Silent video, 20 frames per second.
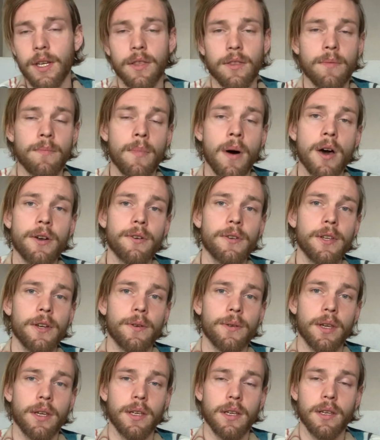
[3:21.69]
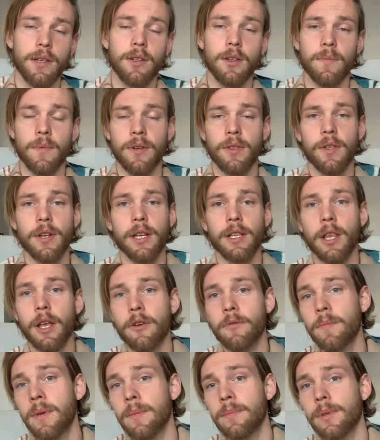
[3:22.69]
In the modern yogic community, a lot
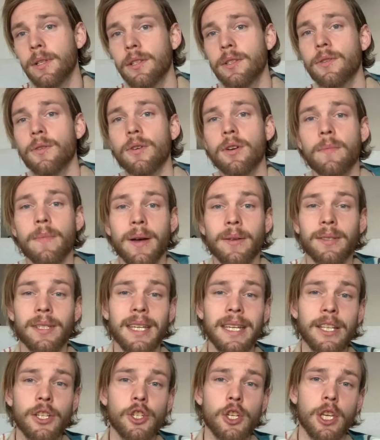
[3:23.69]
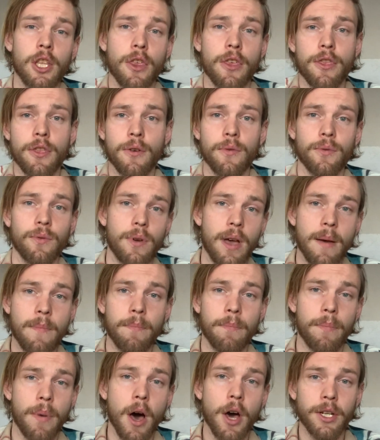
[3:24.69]
of people talk about teaching through
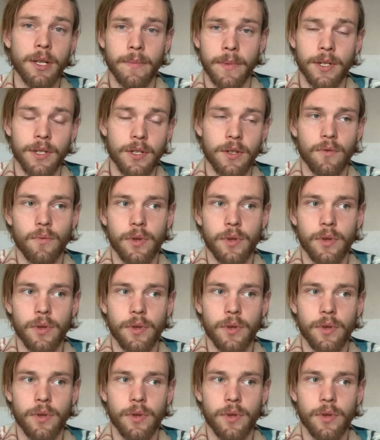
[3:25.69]
embodiment,